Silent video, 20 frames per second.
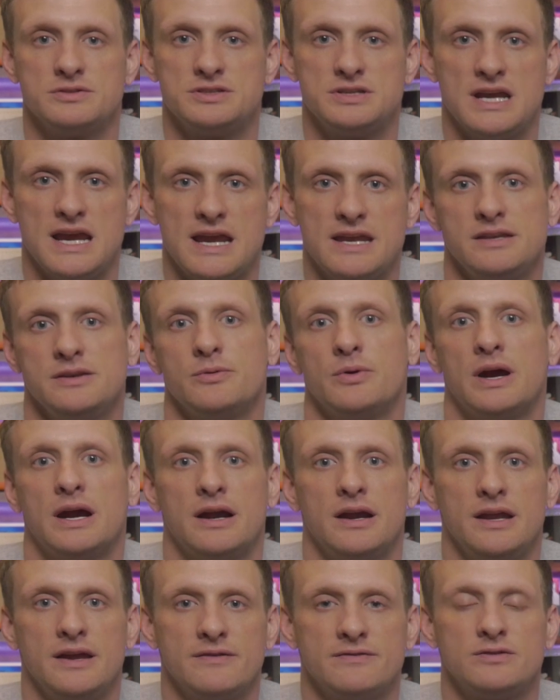
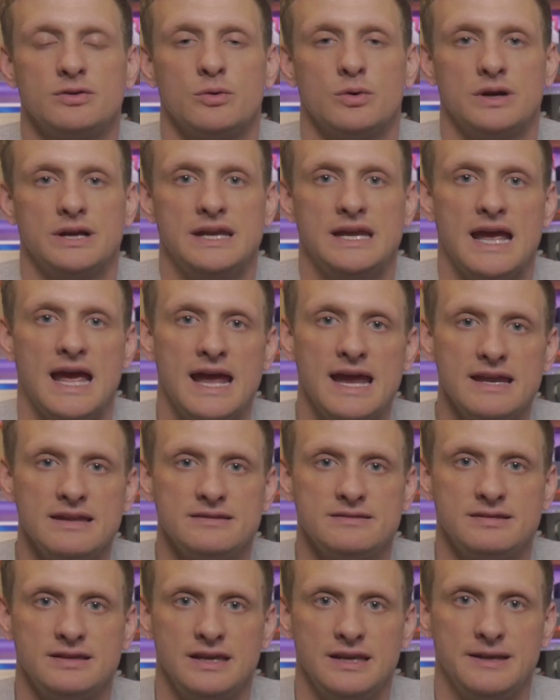January of
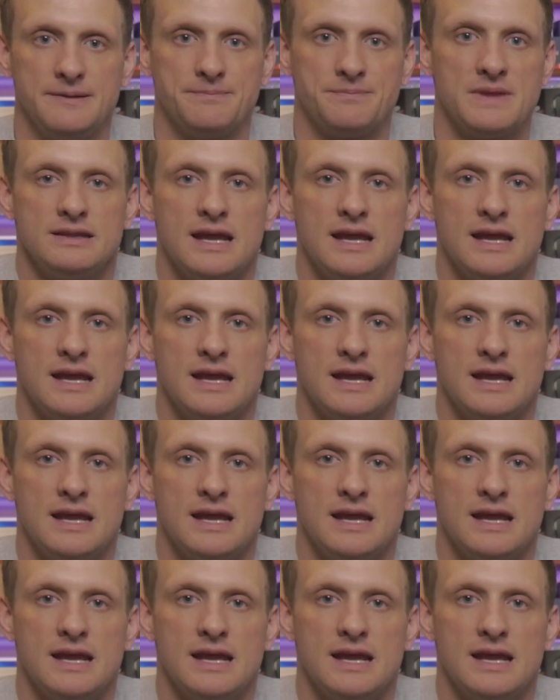2018.